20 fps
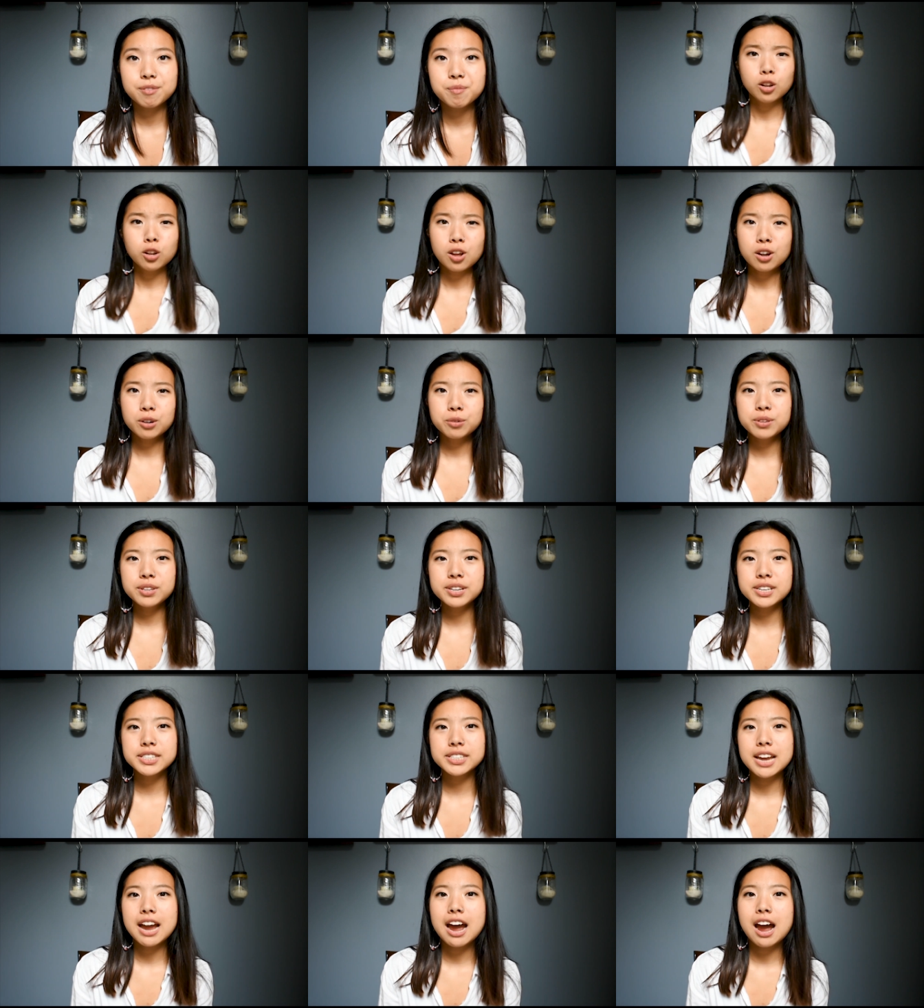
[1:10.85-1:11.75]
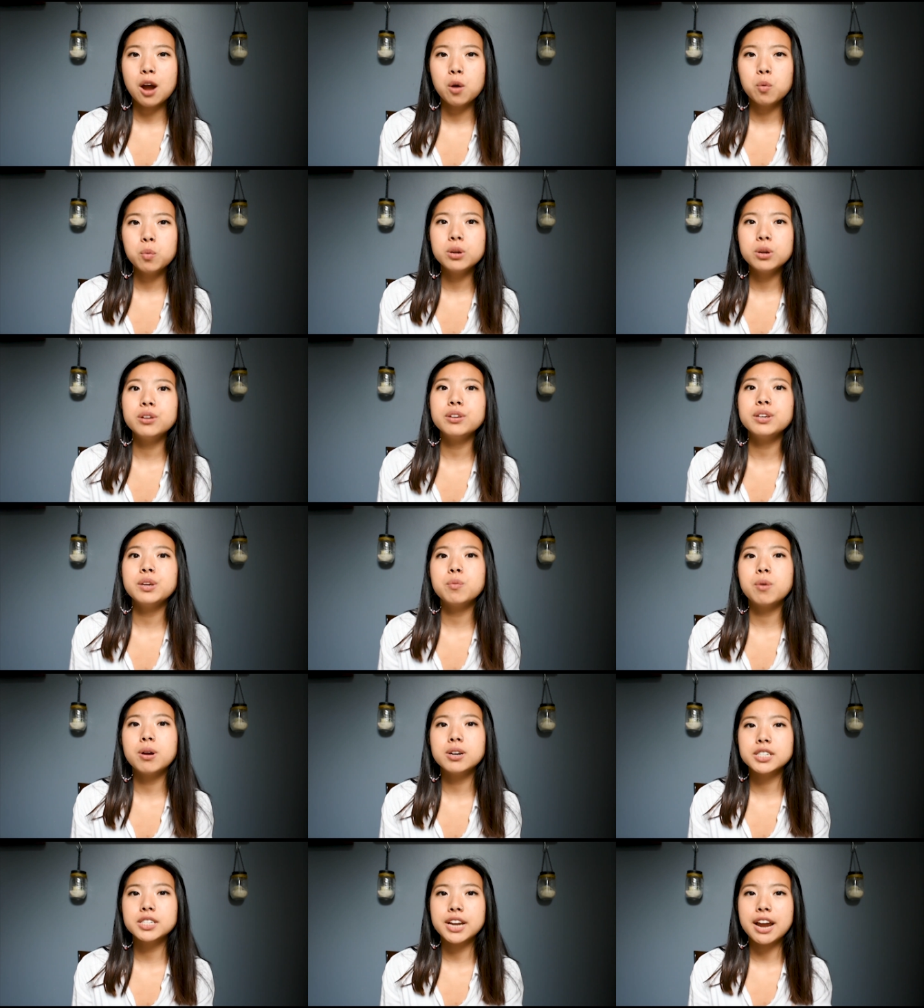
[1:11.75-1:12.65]
Along with this, how will you
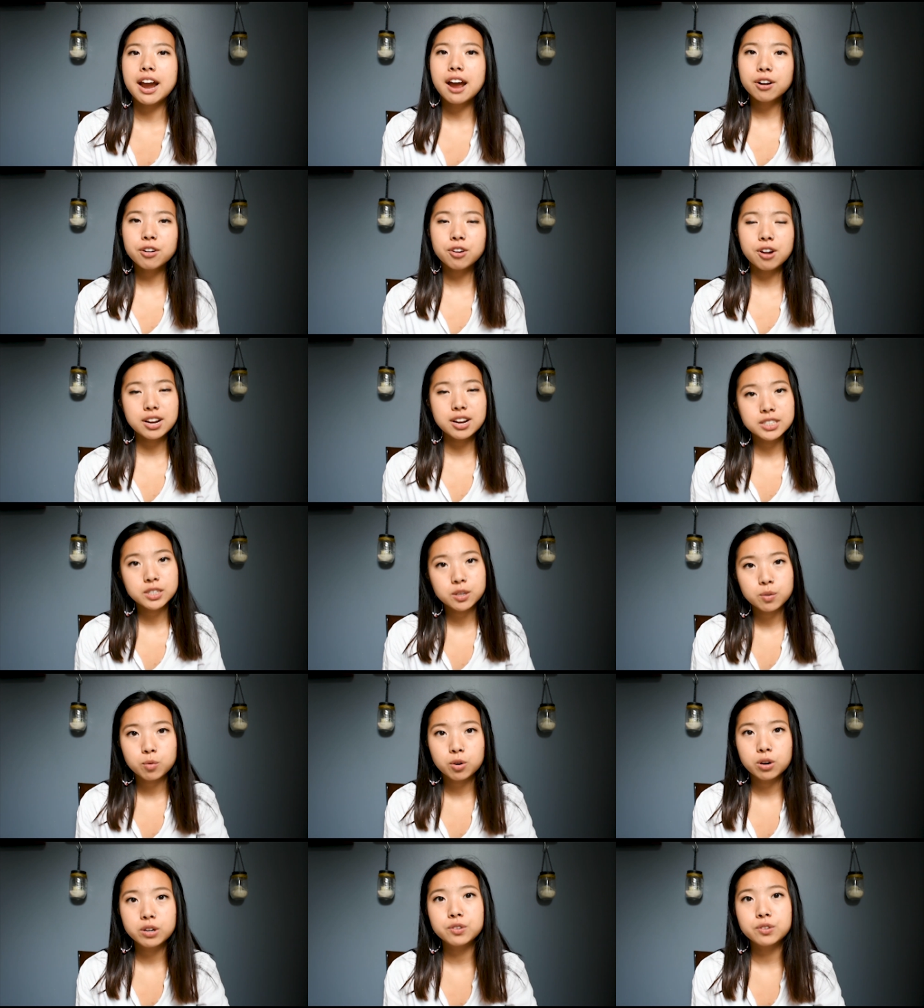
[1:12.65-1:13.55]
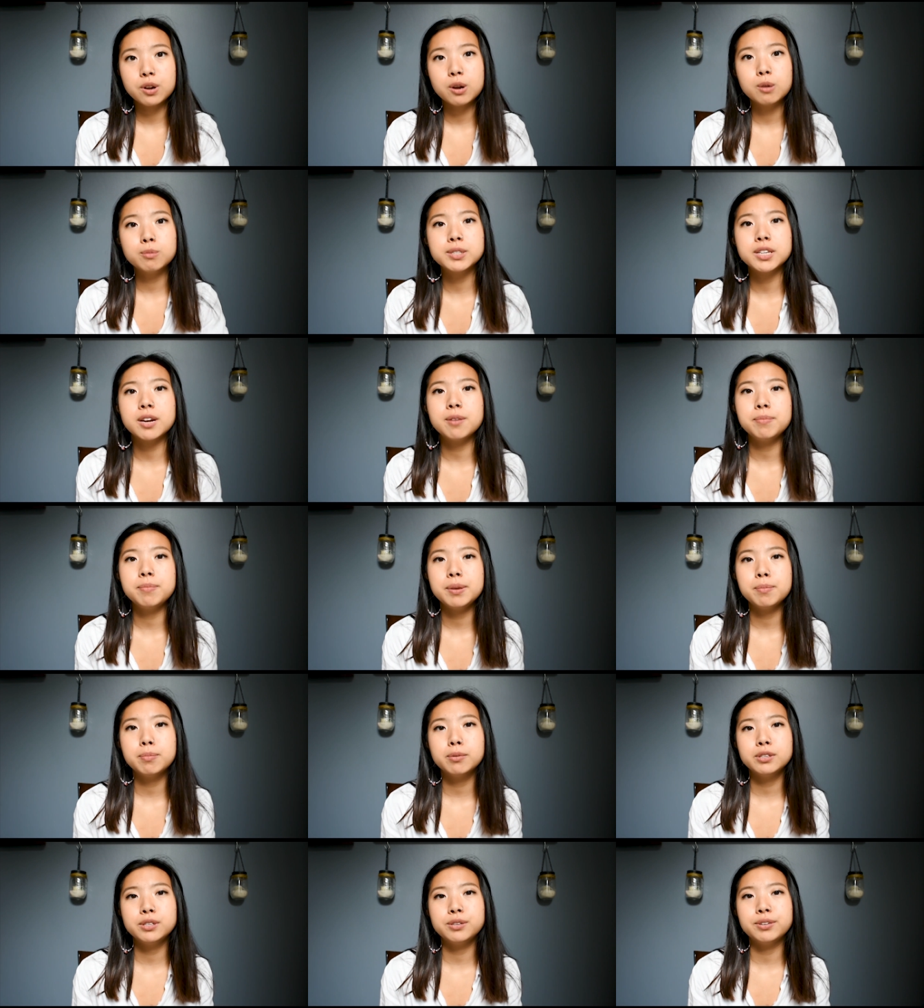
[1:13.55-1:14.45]
want to categorize your wardrobe? Some
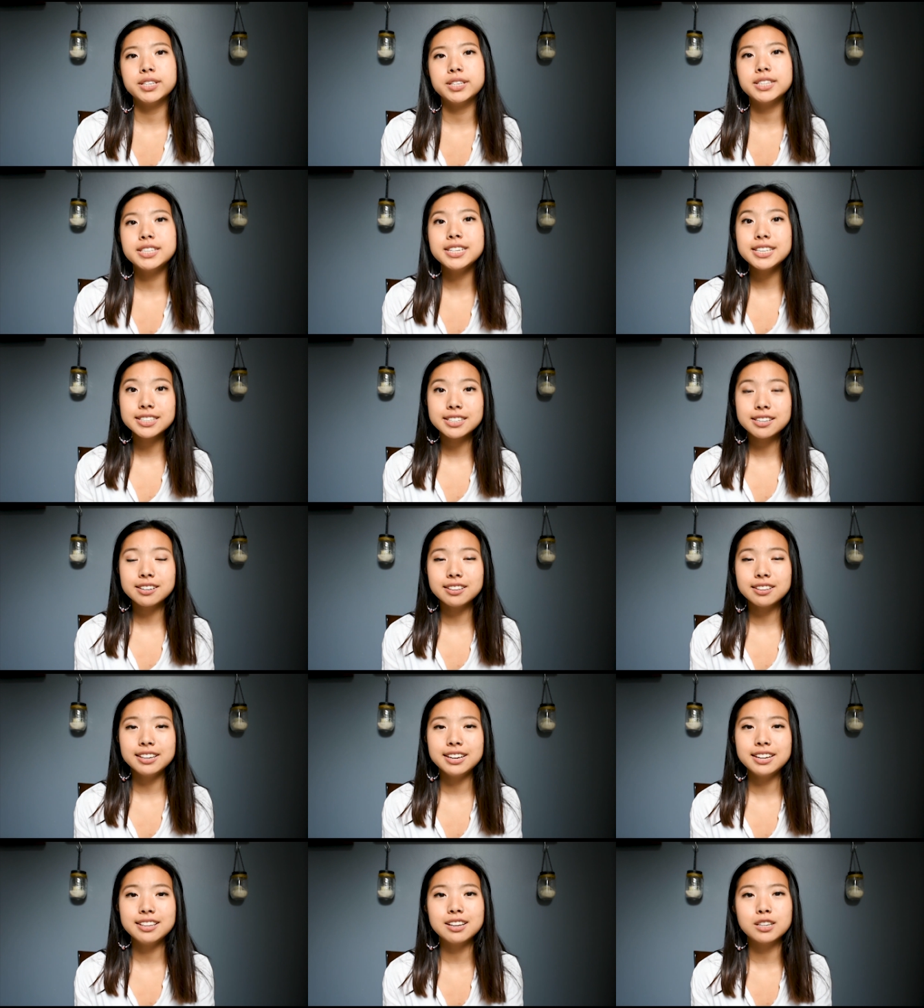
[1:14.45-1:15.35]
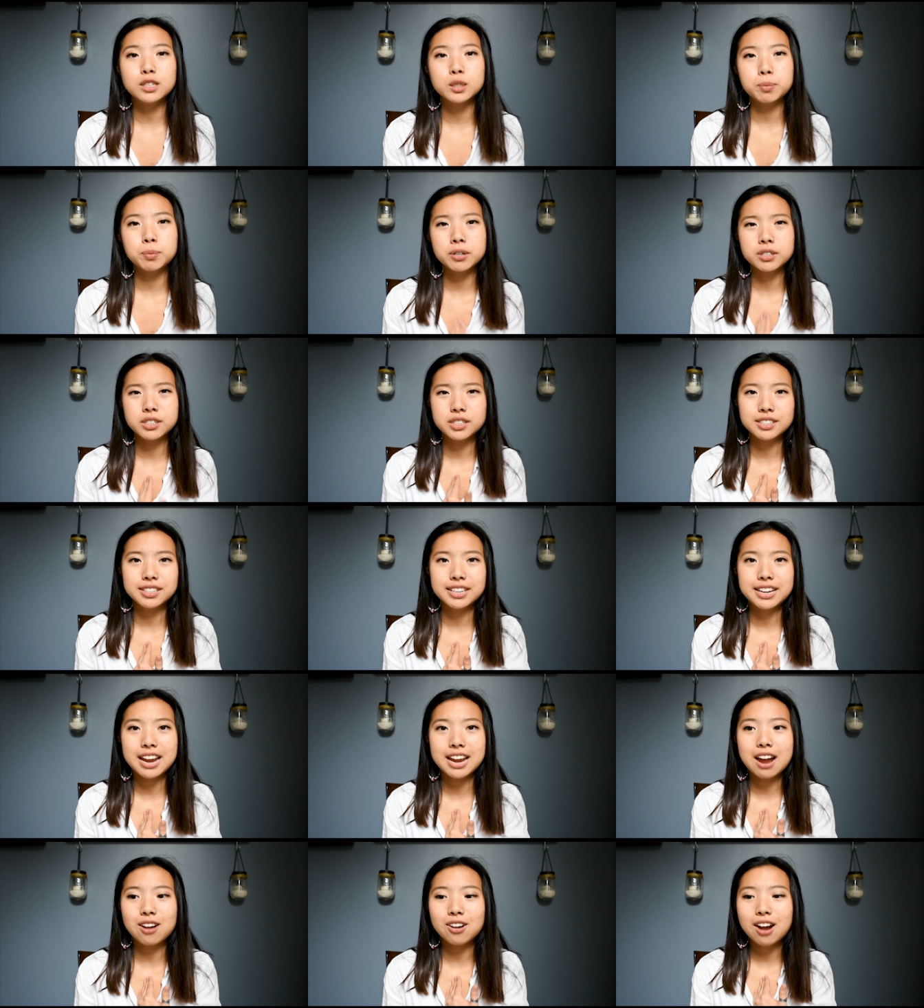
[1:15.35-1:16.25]
people do it seasonally. That's
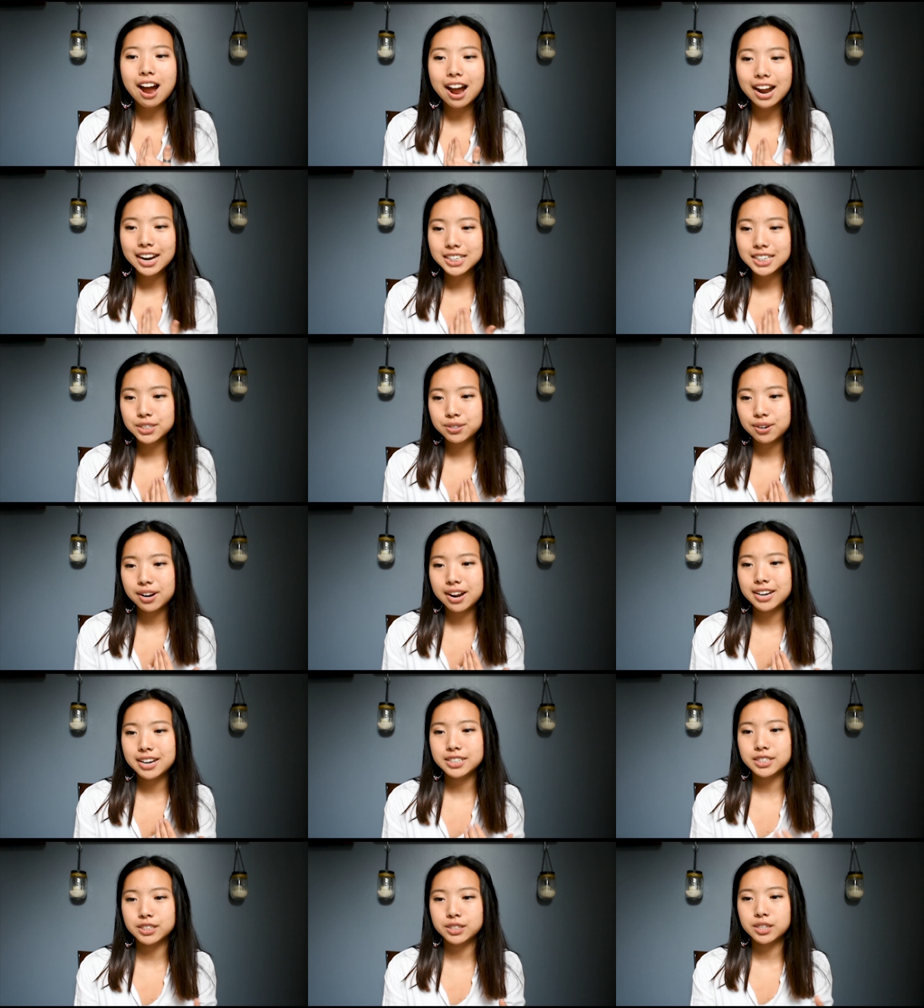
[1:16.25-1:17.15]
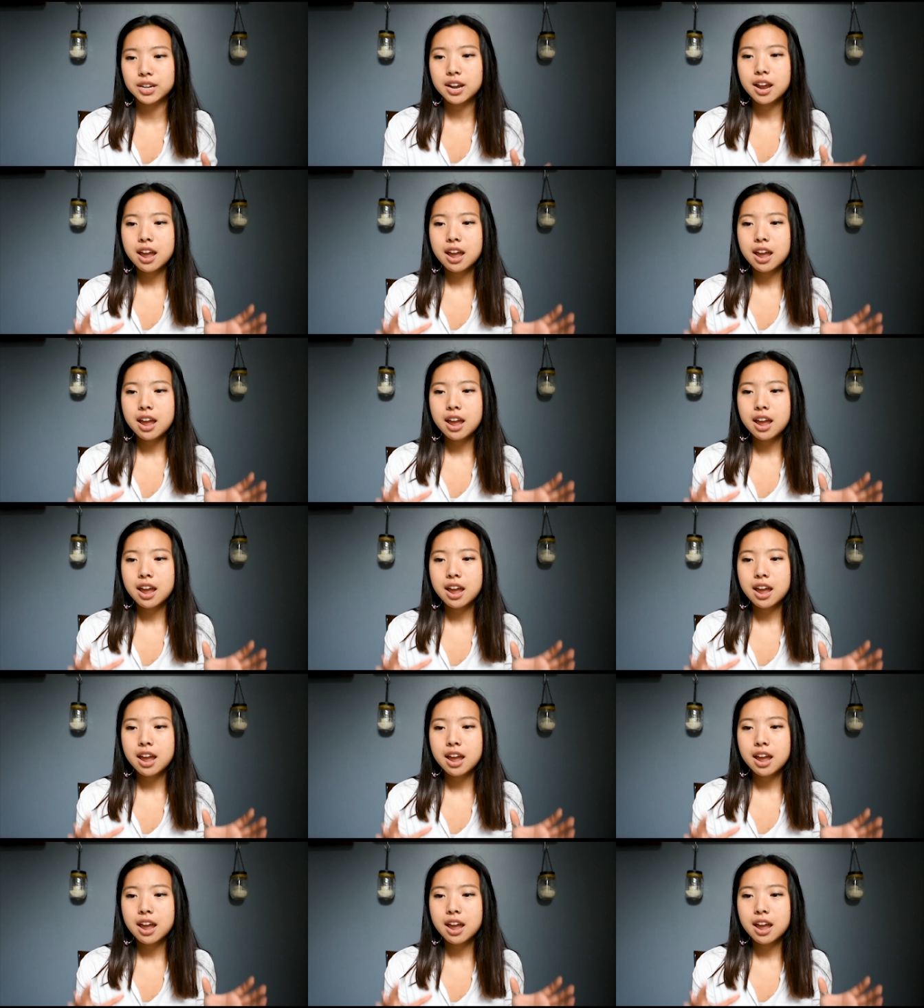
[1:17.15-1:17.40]
personally how I do it. I just